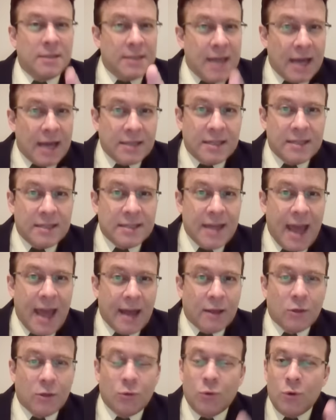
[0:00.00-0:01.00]
Texas
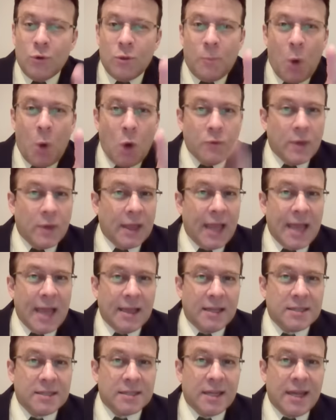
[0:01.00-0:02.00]
Tech threw the ball
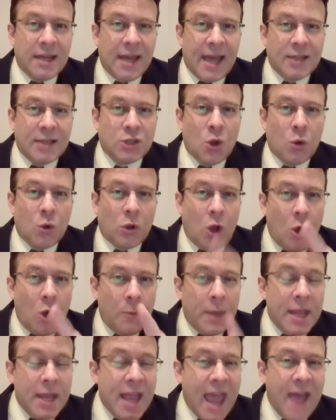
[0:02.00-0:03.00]
relentlessly against
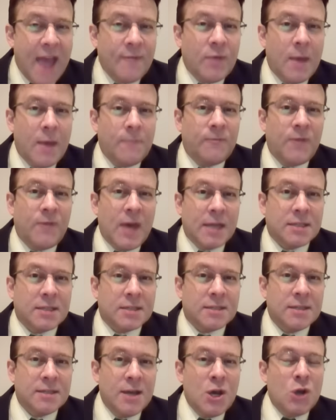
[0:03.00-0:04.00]
Oklahoma and gave them
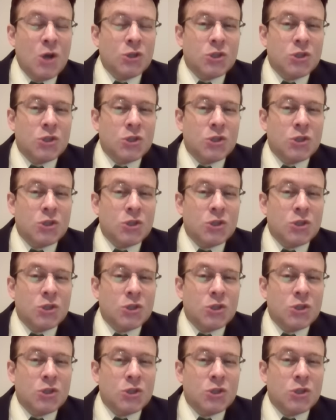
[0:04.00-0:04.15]
fits.